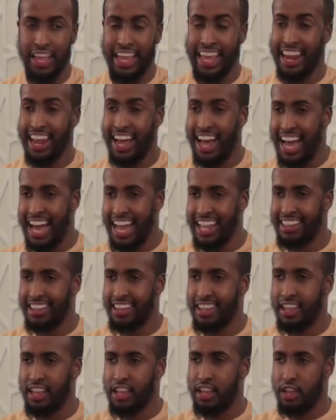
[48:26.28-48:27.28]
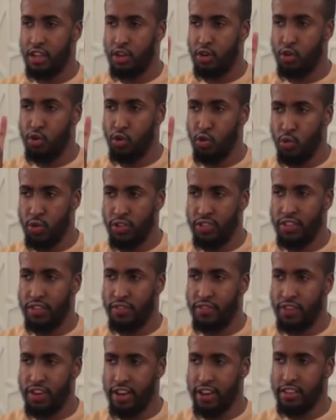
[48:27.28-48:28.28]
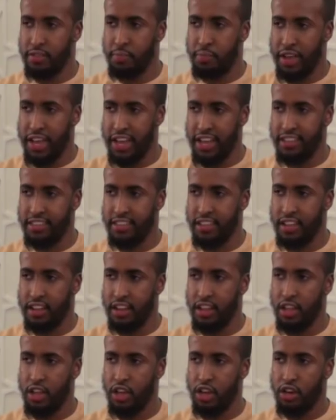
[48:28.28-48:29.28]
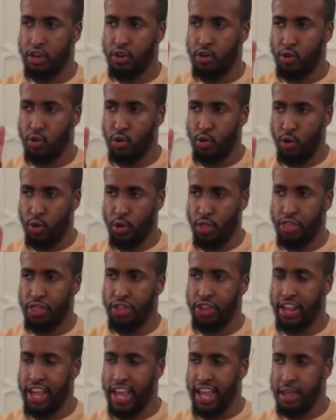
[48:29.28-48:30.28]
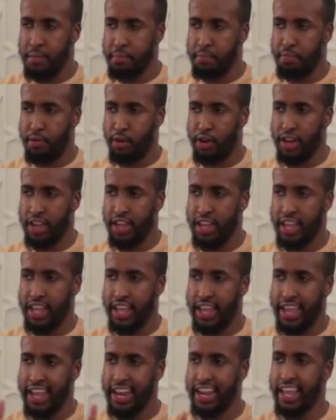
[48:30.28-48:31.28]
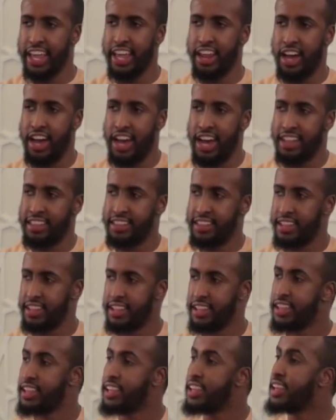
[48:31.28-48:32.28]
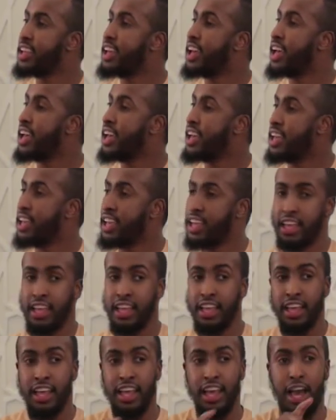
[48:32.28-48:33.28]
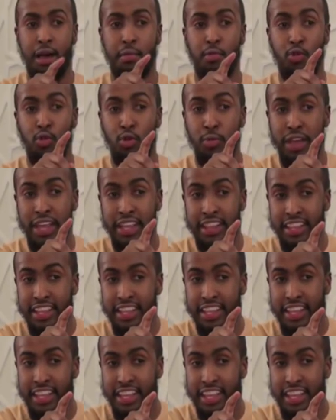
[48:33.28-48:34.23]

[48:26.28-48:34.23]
Qira'at. Who was the first person who authored a book in Qira'at? Abu Ubaid?